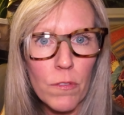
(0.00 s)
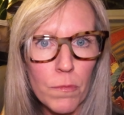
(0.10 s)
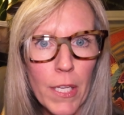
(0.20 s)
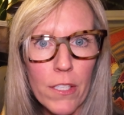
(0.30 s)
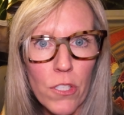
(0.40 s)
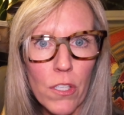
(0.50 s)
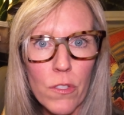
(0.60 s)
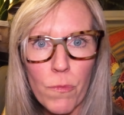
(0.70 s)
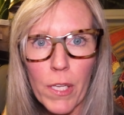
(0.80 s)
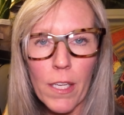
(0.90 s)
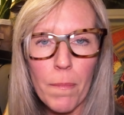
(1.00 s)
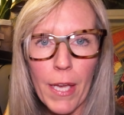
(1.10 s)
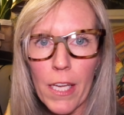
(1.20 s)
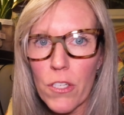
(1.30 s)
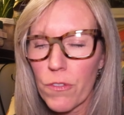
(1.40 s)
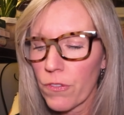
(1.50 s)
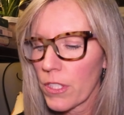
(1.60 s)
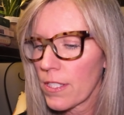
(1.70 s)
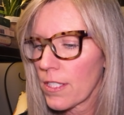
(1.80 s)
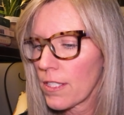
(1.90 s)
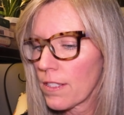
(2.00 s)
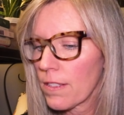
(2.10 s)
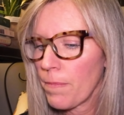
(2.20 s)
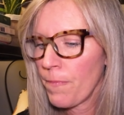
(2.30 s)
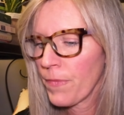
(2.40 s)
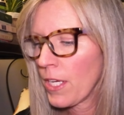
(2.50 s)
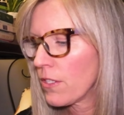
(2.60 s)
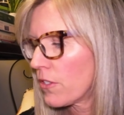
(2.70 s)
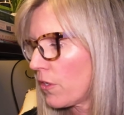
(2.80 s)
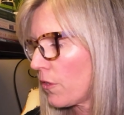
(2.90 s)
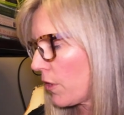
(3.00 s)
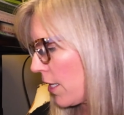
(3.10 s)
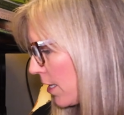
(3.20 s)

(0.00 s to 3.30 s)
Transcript: Take turns reading a page, for instance. So